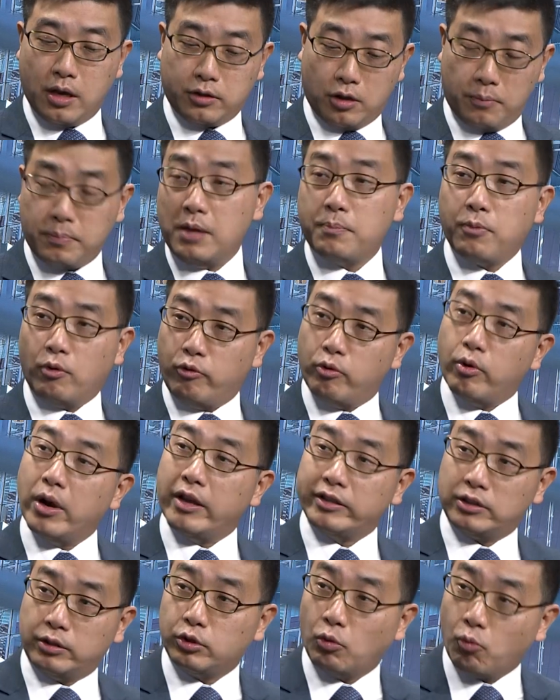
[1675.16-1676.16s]
people who
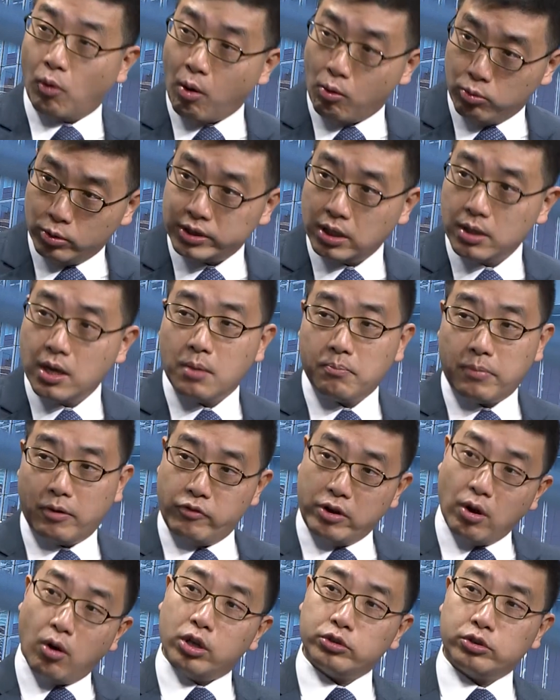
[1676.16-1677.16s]
has the vote, but
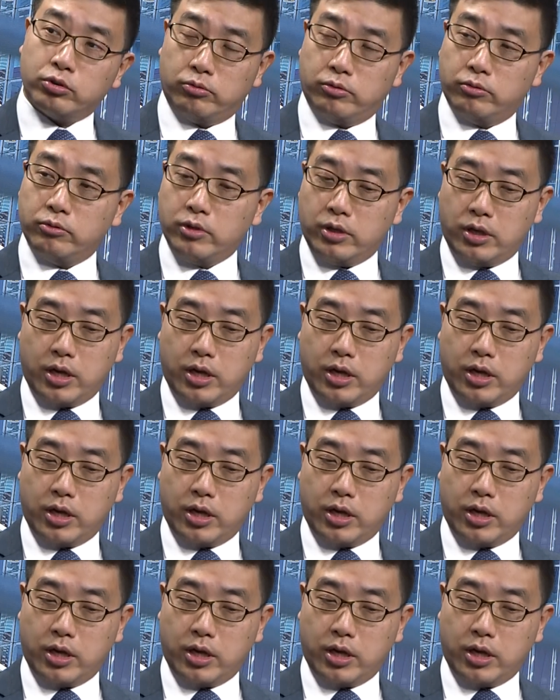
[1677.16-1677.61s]
we also